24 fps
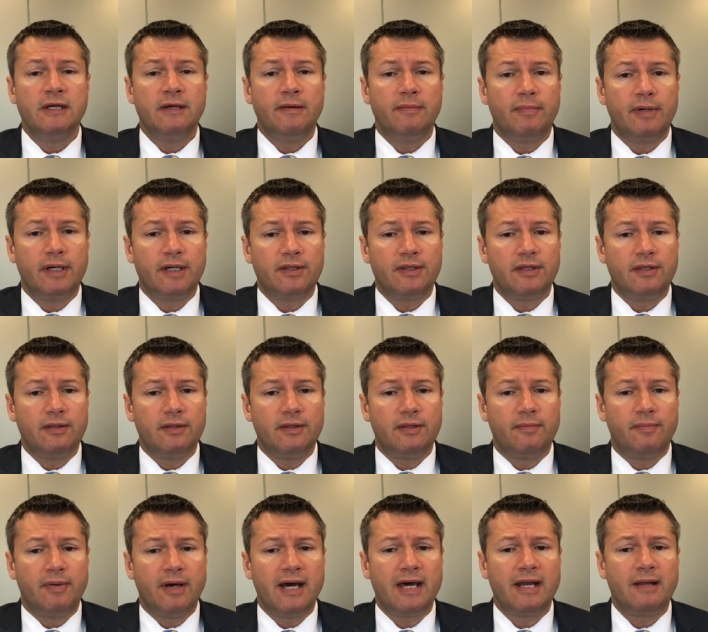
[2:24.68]
But the
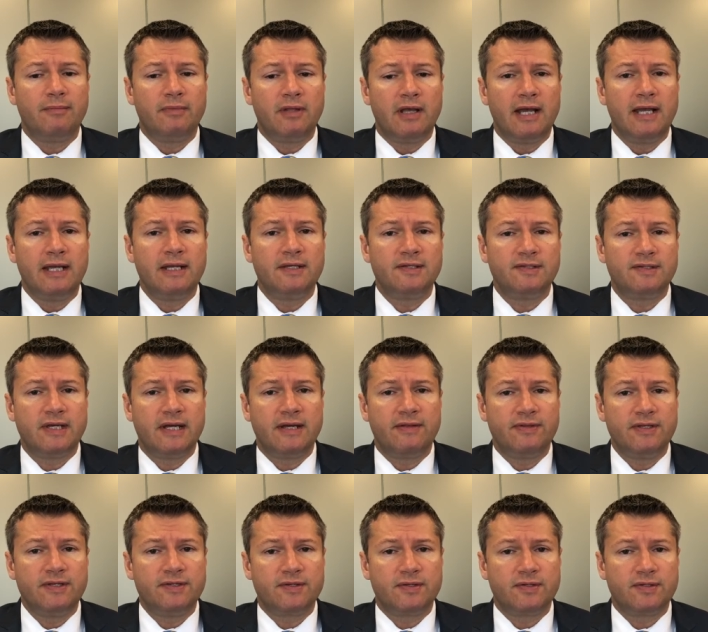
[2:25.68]
bottom line is that
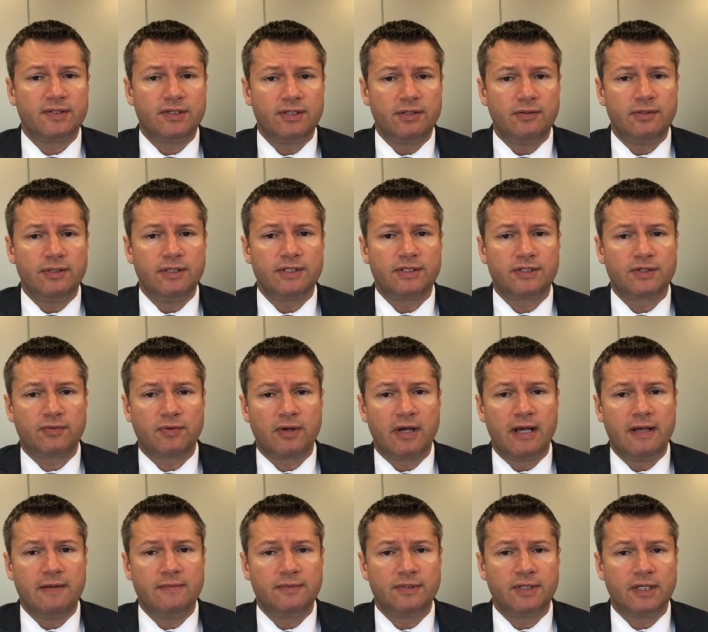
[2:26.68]
these are serious
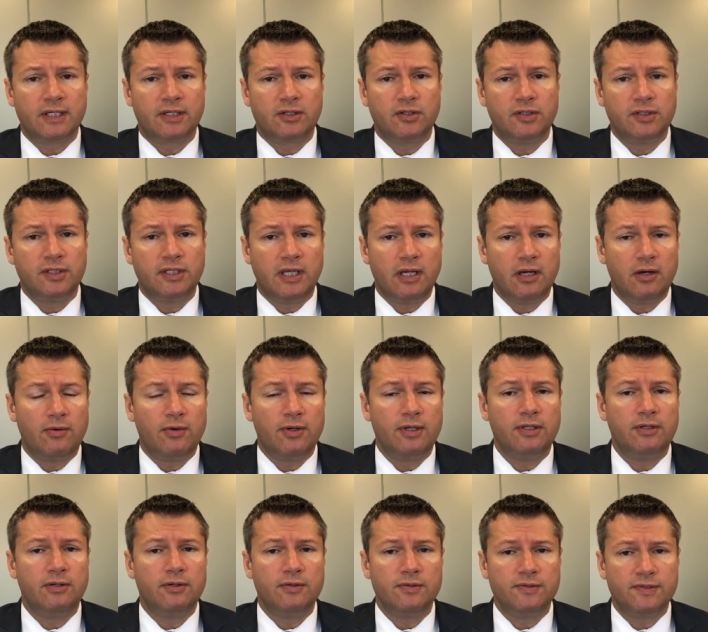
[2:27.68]
crimes that could carry
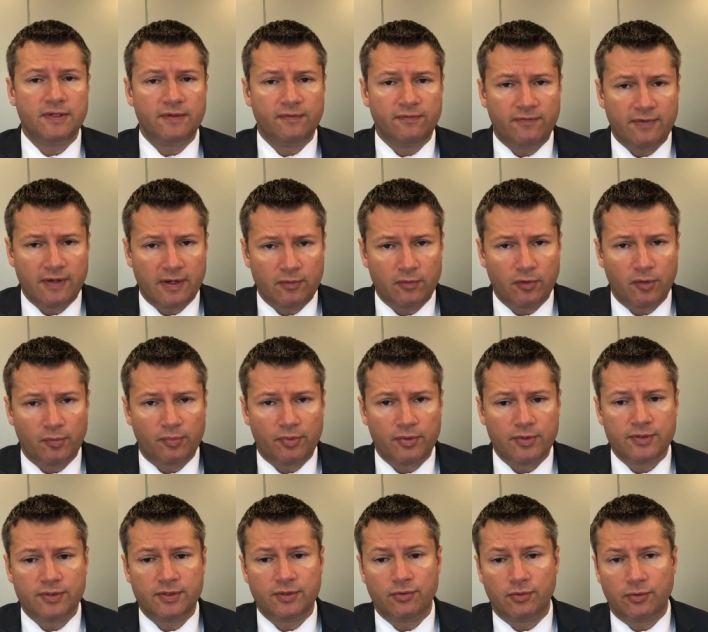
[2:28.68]
years in federal
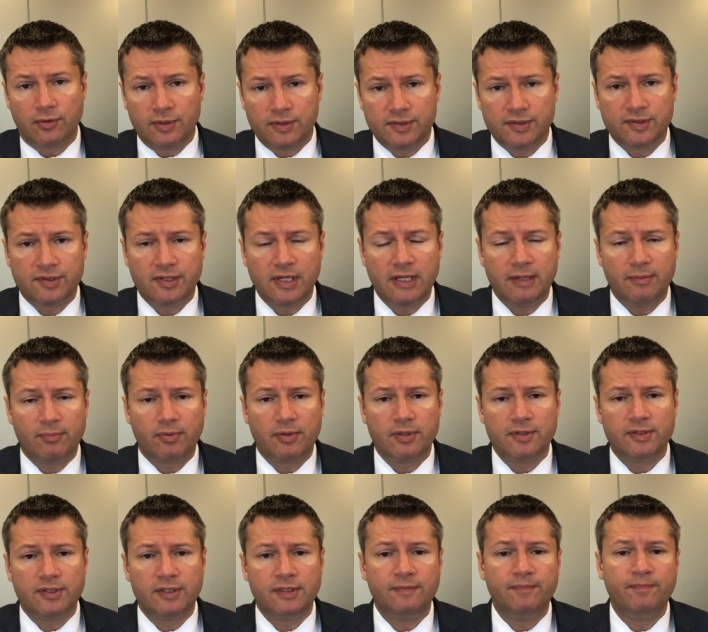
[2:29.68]
prison or in state
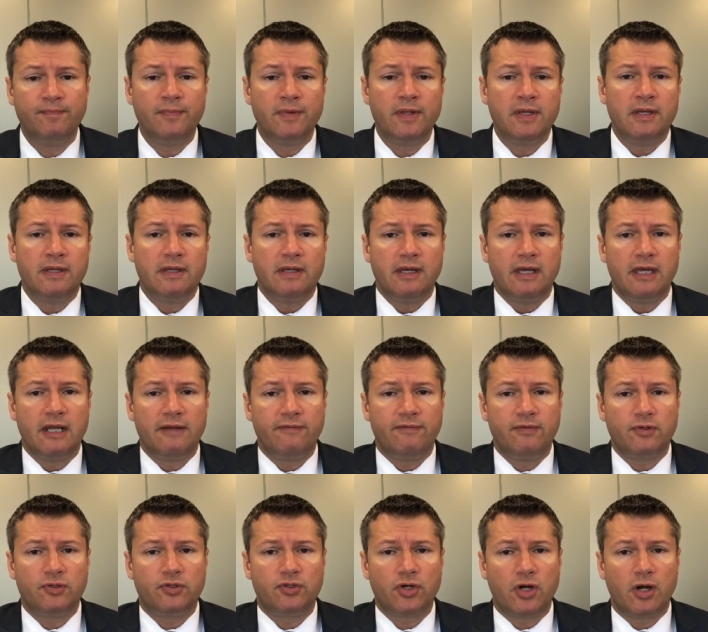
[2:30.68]
prison. And if
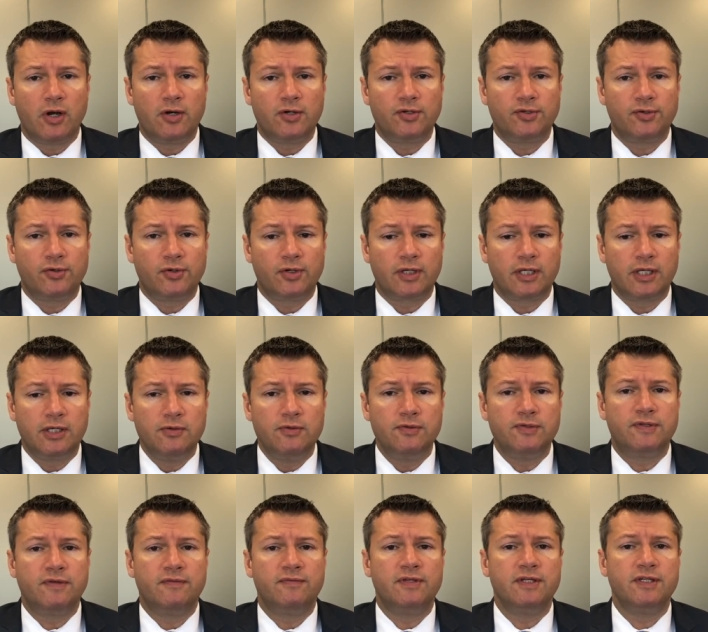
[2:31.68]
you're charged or
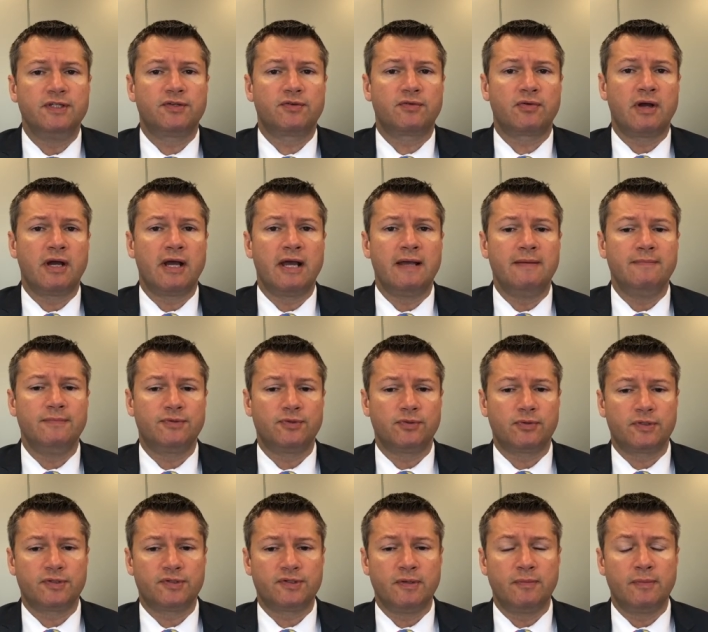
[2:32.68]
accused of these crimes,
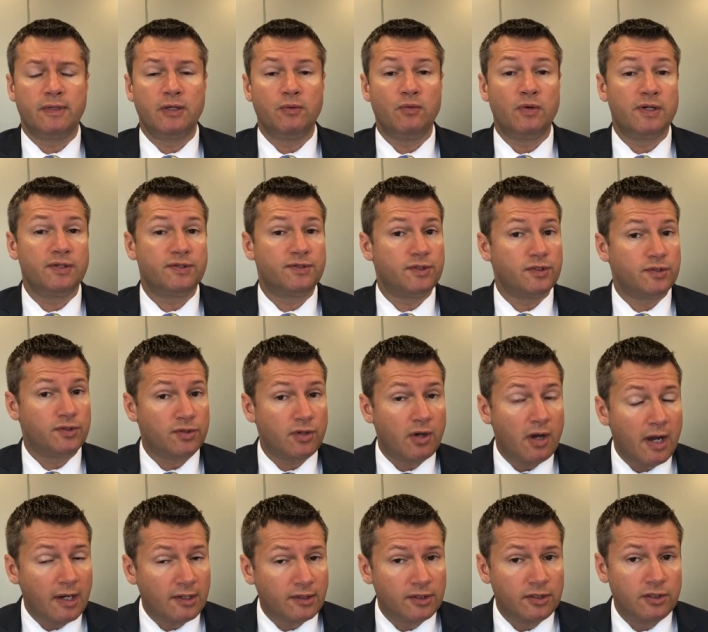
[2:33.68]
or somebody wants to
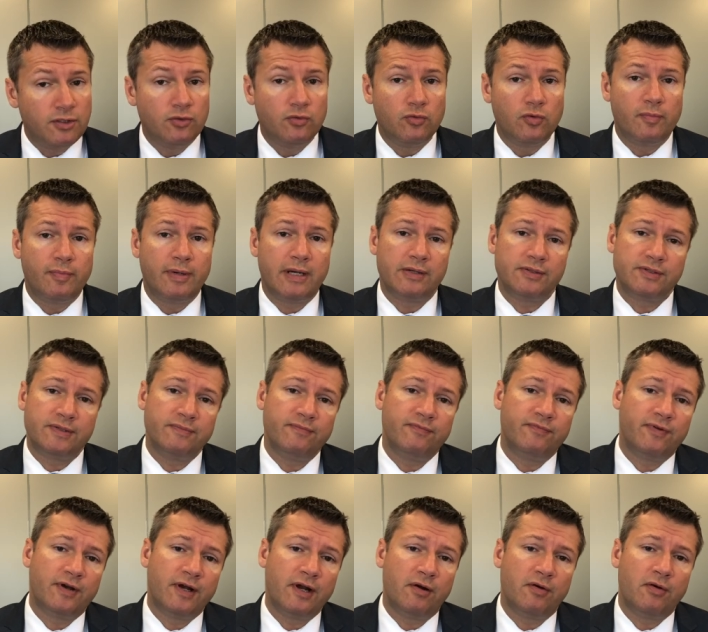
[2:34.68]
talk to you about some
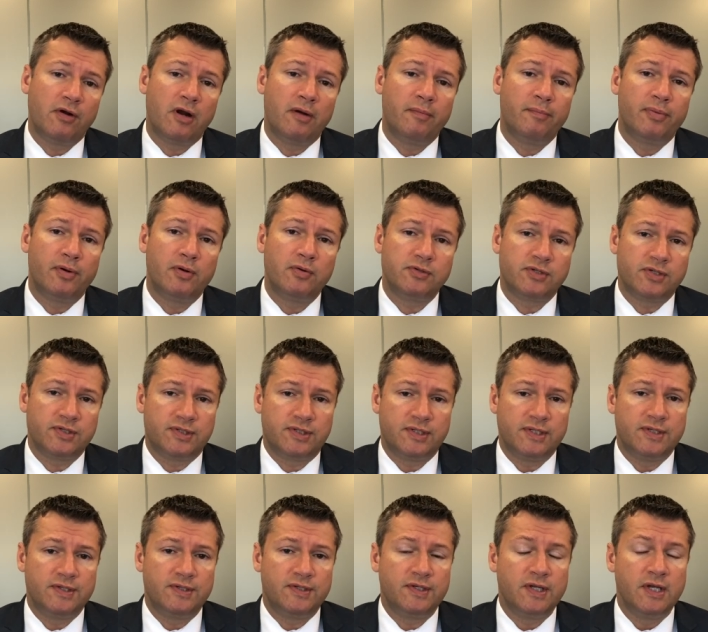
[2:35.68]
firearm
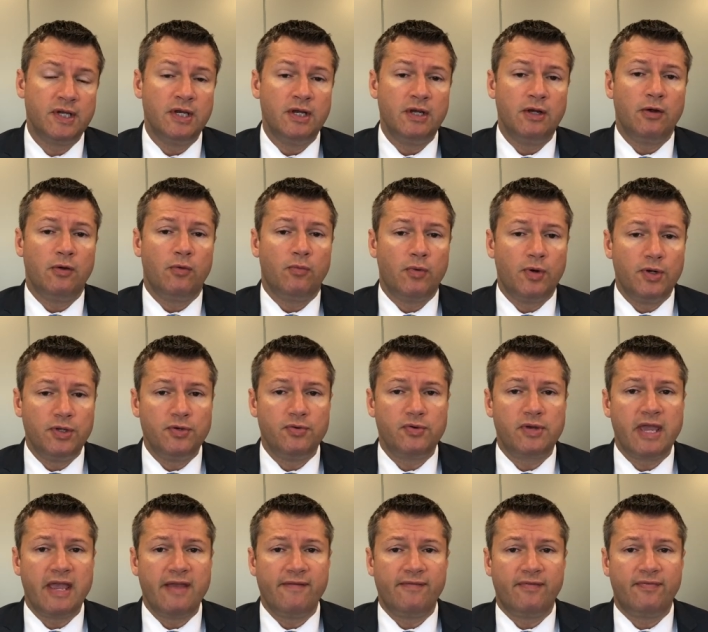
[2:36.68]
purchases where you
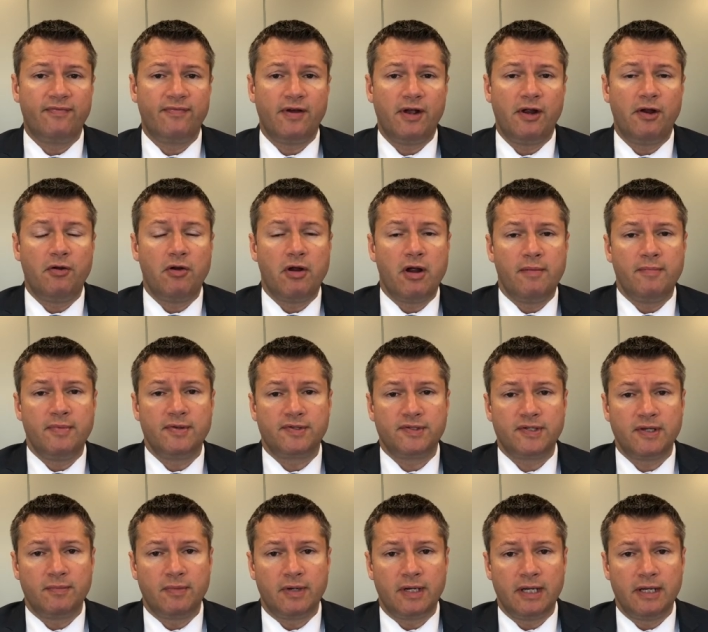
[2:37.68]
gave a firearm to
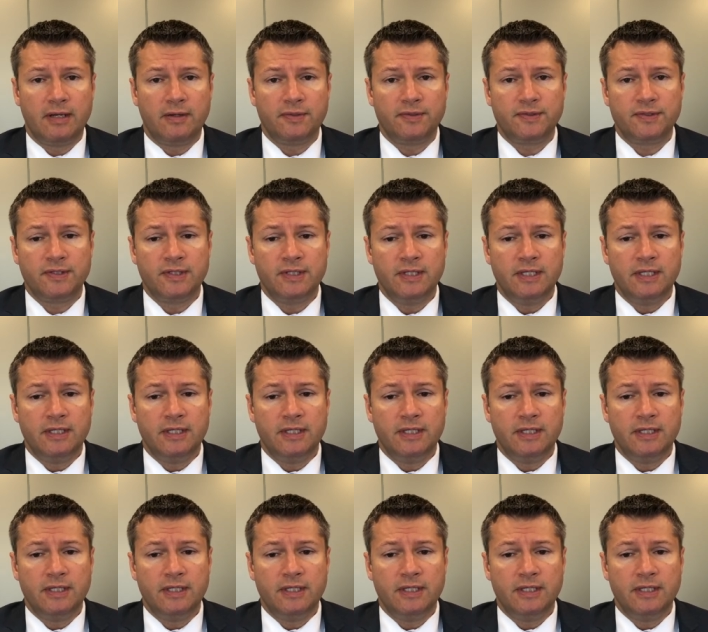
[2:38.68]
someone else,